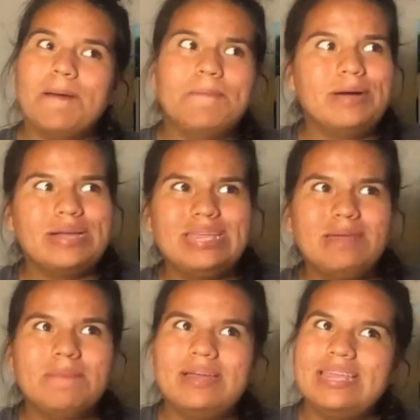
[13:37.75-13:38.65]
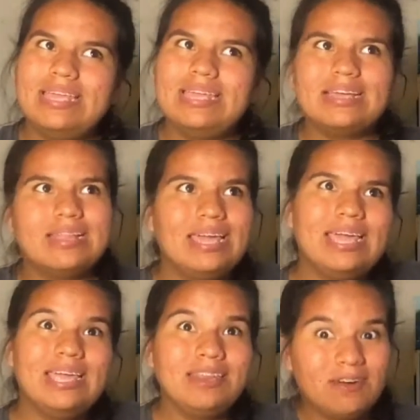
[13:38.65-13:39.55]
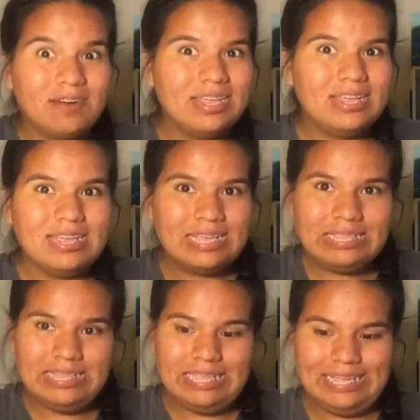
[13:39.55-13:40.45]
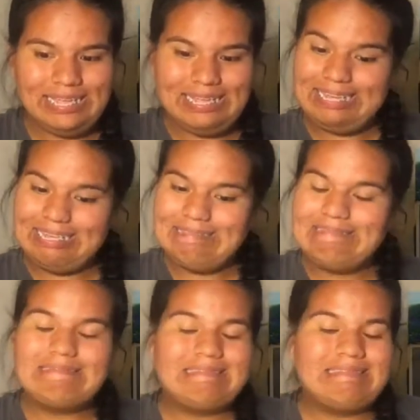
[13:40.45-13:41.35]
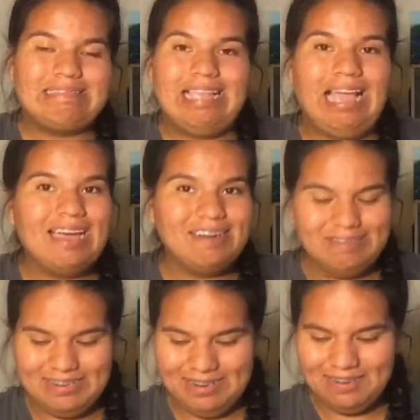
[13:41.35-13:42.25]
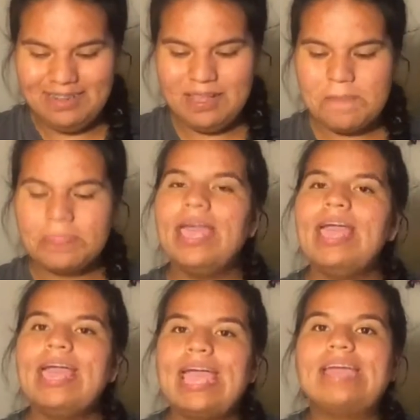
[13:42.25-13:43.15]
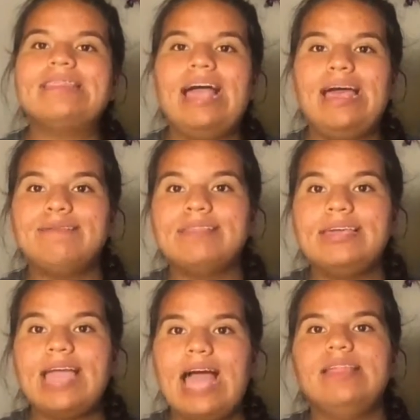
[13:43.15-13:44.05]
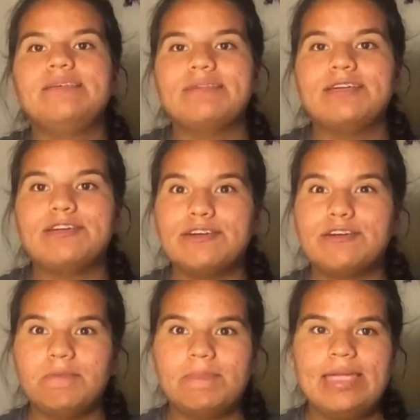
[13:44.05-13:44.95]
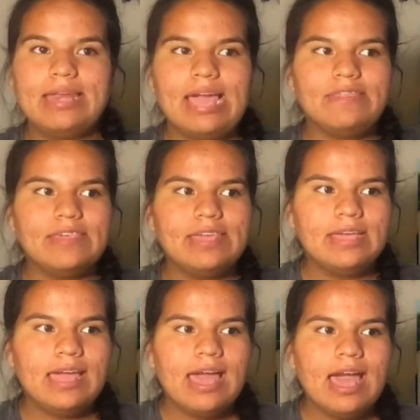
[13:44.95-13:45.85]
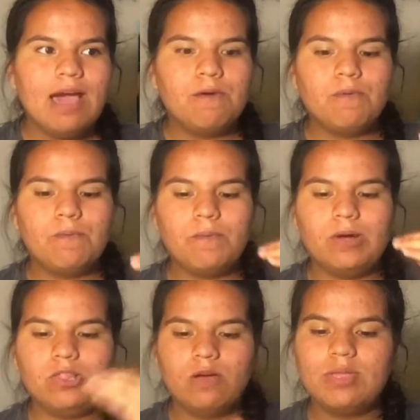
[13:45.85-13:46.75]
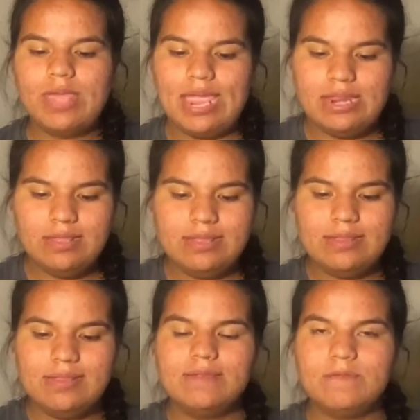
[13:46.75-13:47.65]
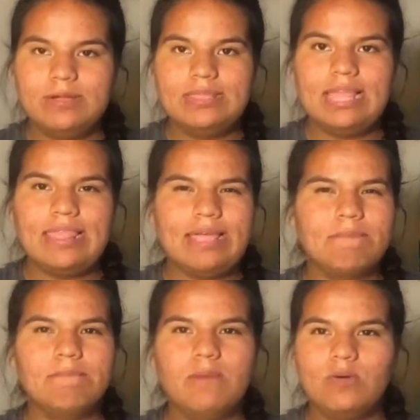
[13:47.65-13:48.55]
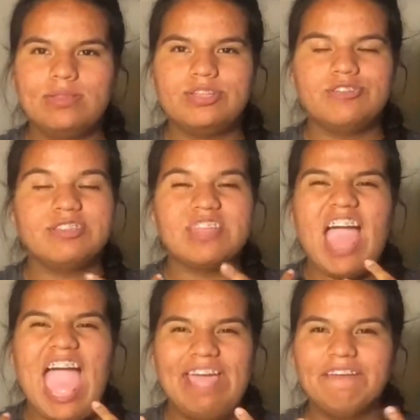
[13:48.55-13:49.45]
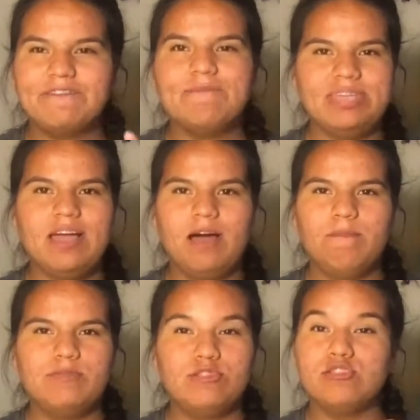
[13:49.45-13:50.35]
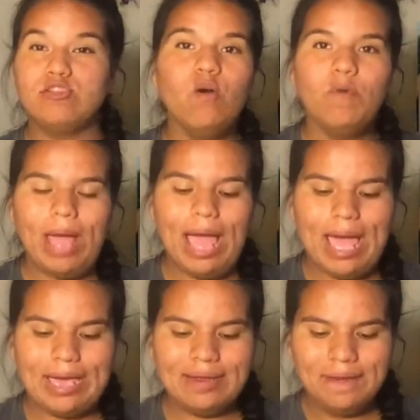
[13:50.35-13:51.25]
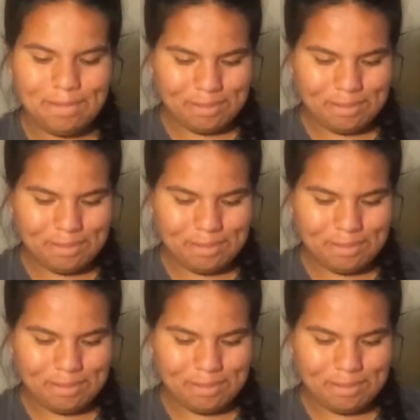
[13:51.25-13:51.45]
bunny, Clay, Donnie, like, I don't know. And lastly, Alex and Kurt Cobain. I think along with Hannah's, this is the one that like most just effed me up so bad.